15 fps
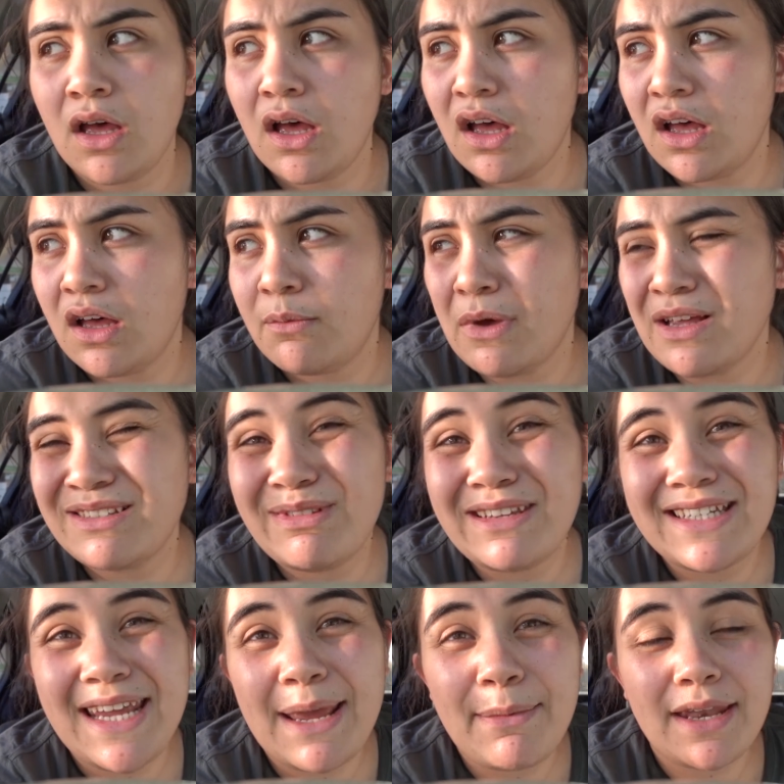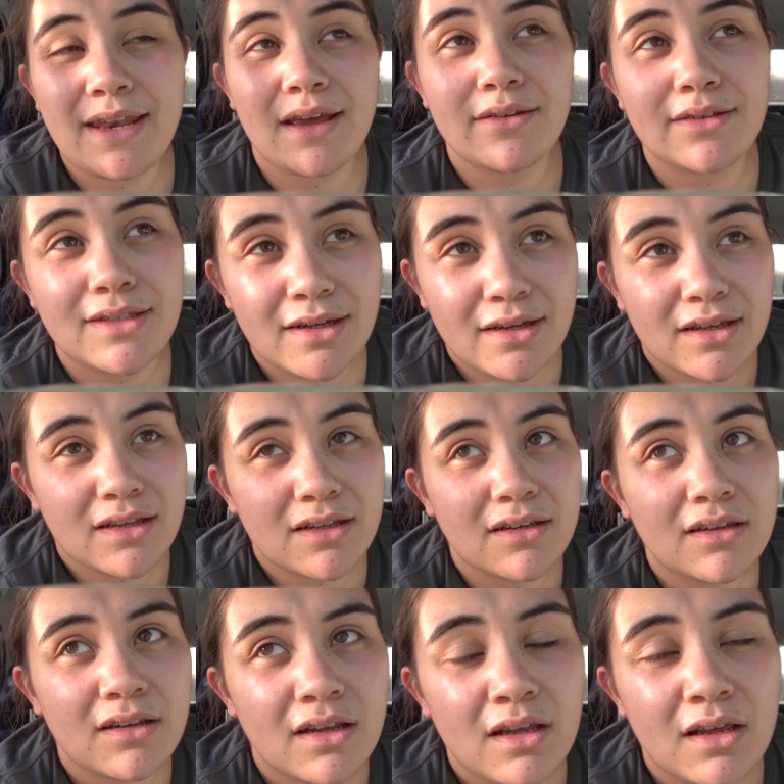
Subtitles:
I was meant to get my nails done,